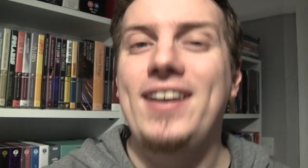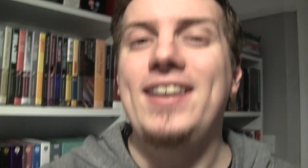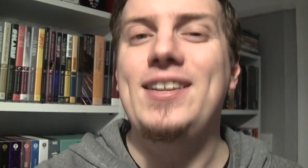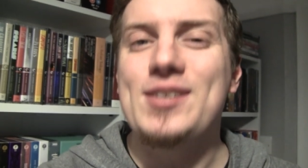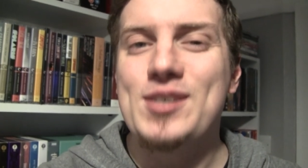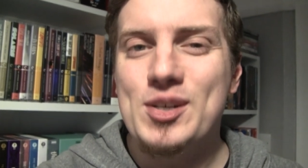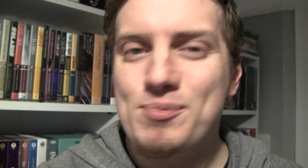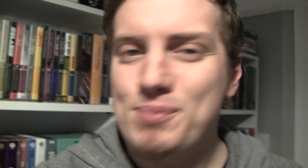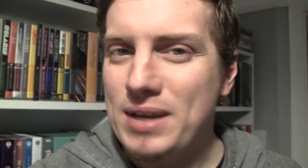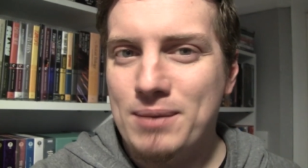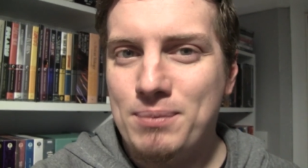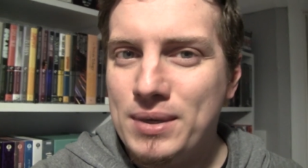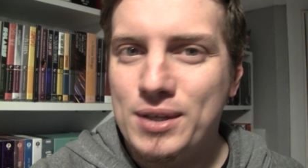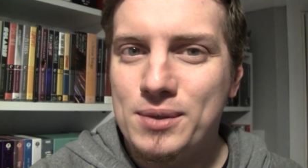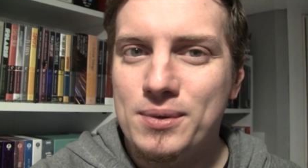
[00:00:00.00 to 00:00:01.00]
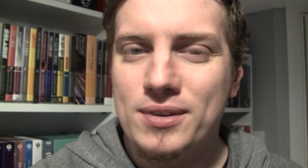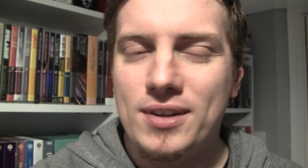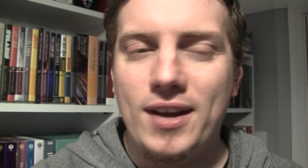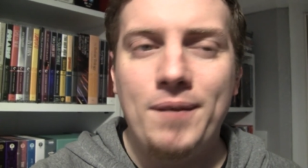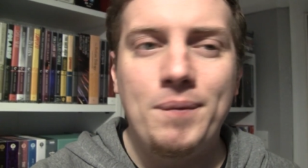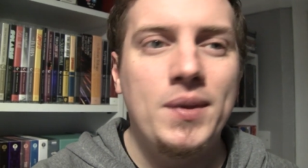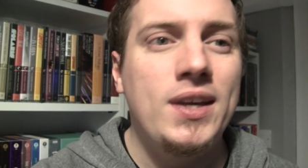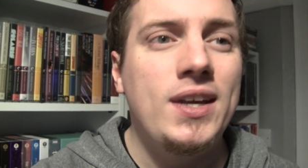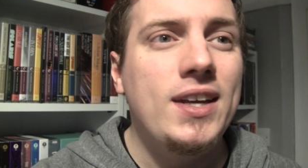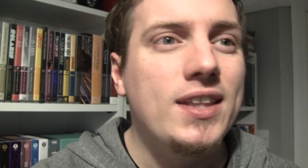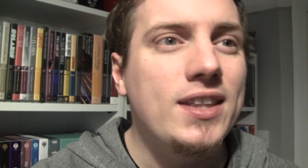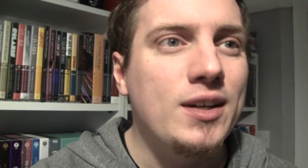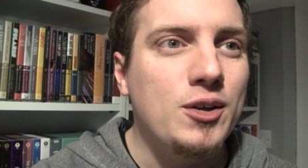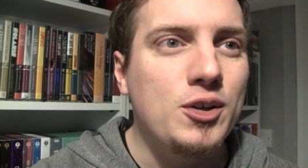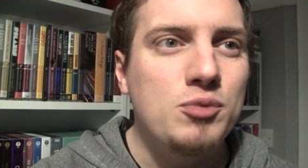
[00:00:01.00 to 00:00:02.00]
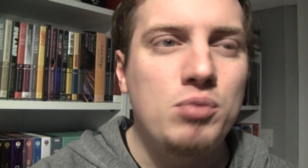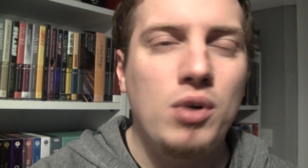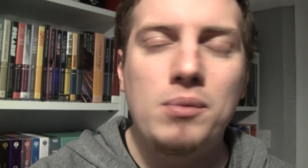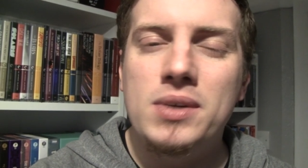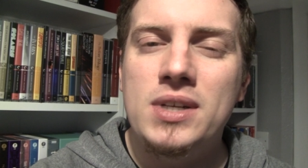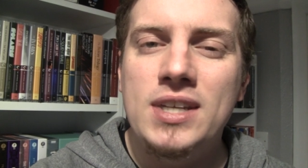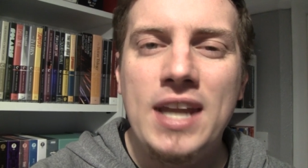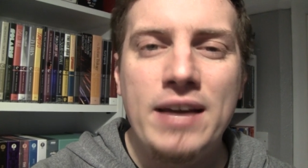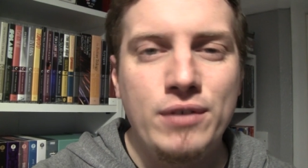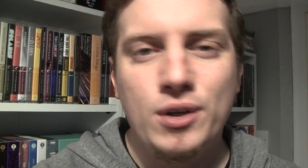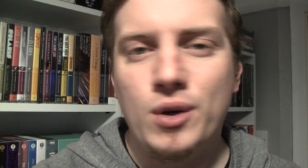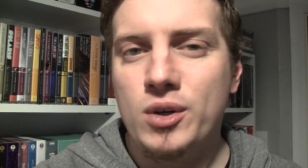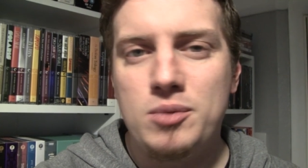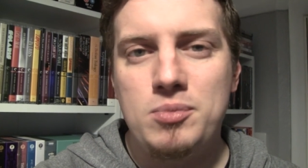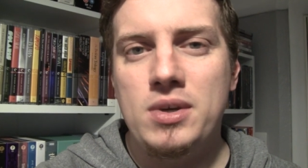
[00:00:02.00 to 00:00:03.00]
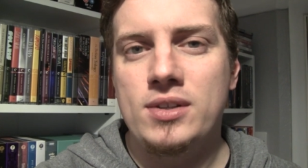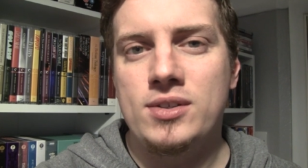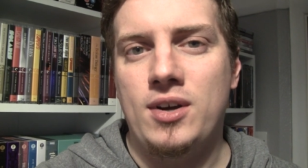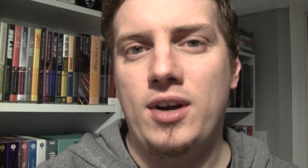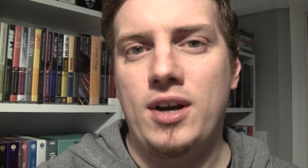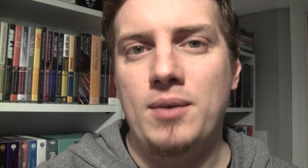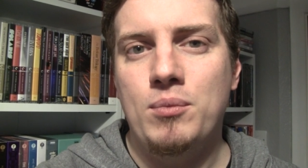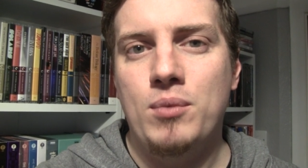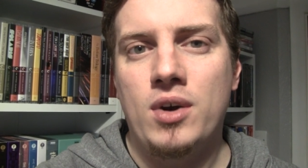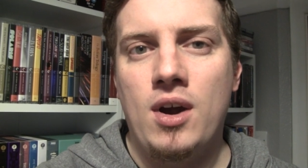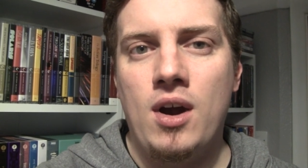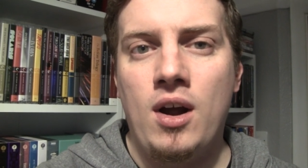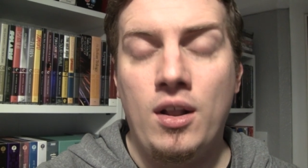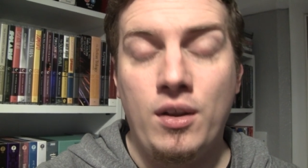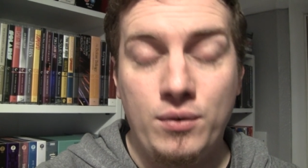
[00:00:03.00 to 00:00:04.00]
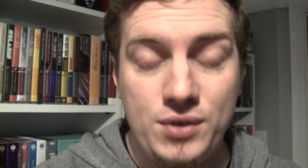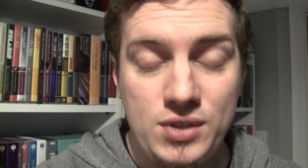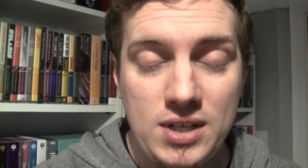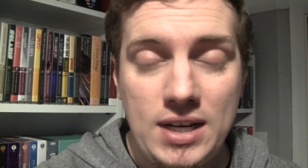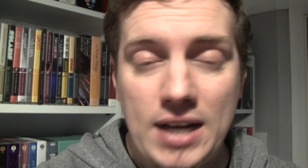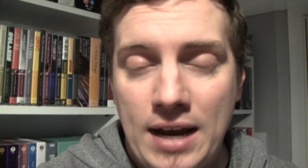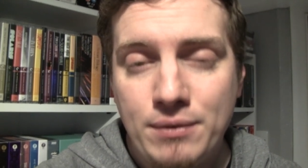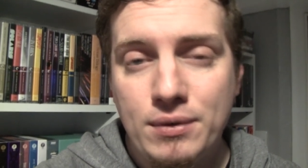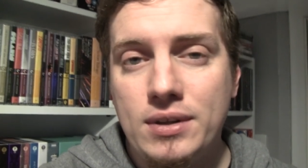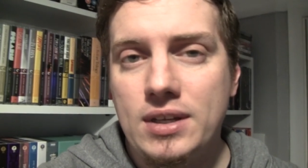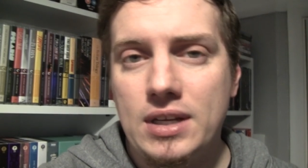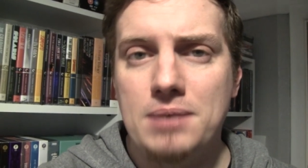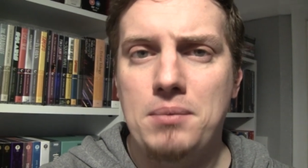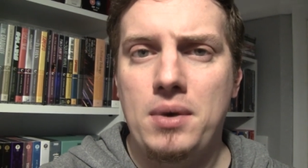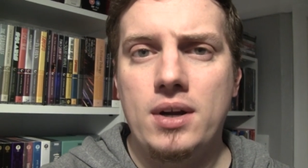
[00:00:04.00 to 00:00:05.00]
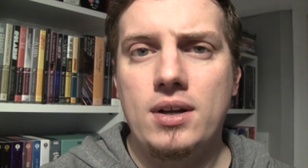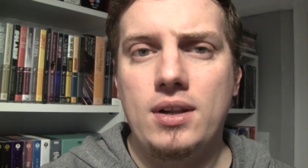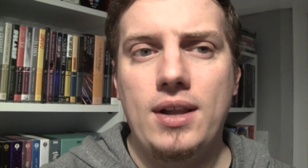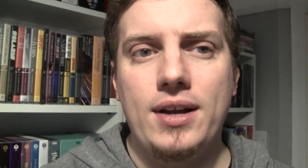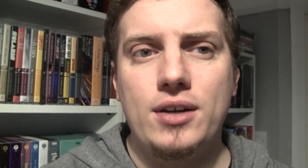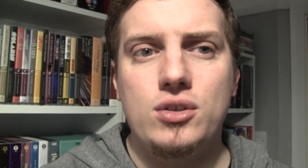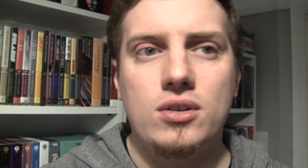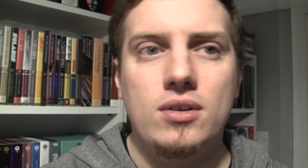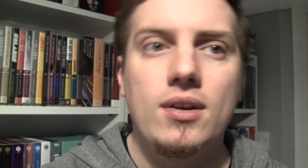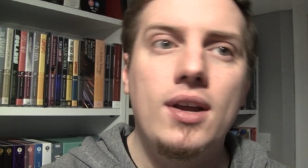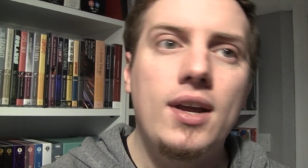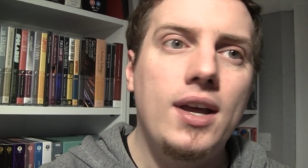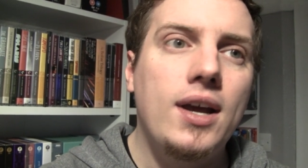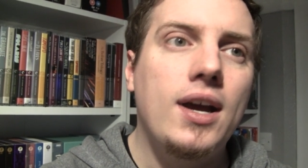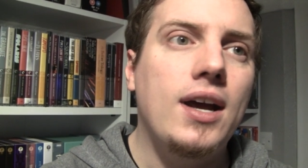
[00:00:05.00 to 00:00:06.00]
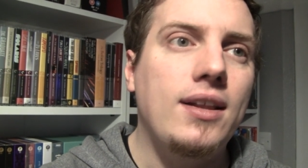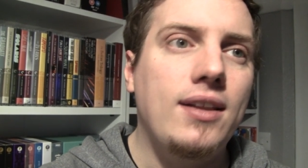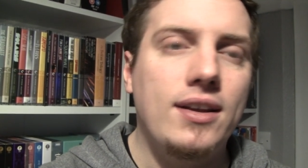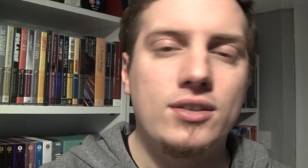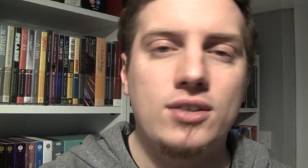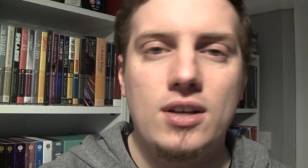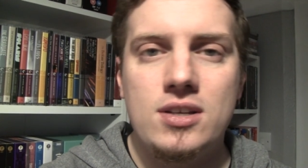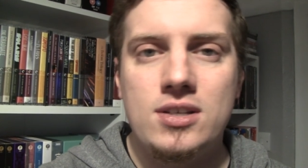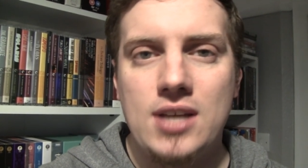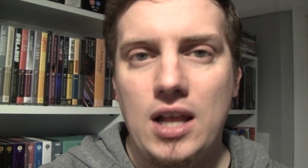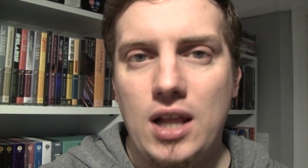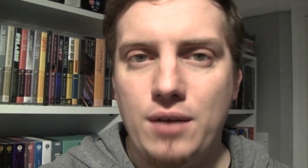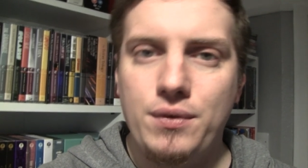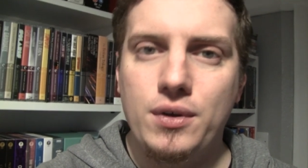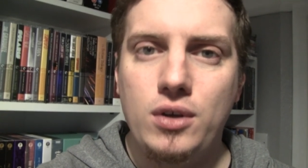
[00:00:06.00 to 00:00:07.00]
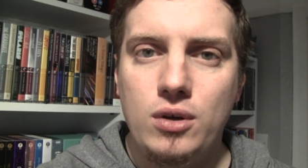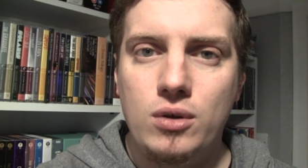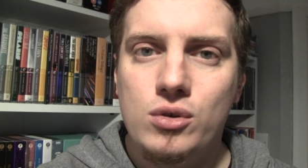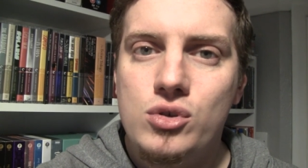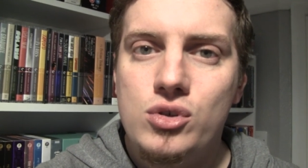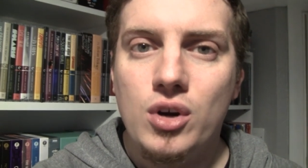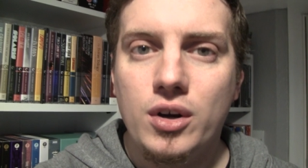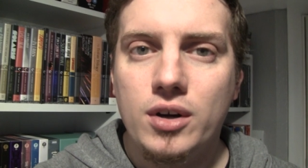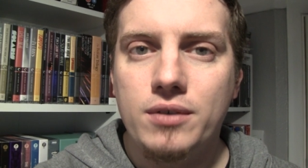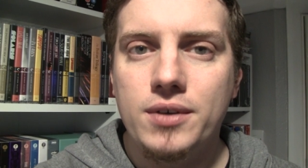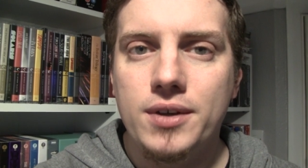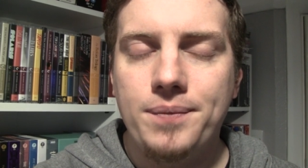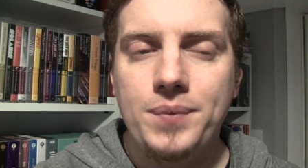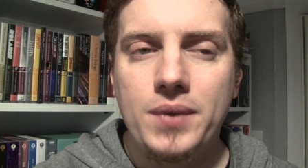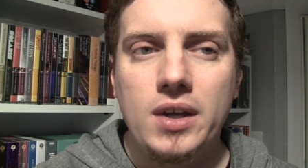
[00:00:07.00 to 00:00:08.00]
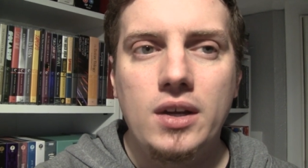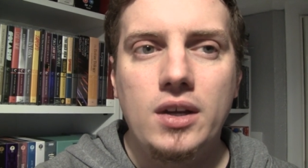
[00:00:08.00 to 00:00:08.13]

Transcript: I need to just make peace with that. There is probably never going to be a time where I'll have seen everything in my collection unless I sell off a huge chunk of it.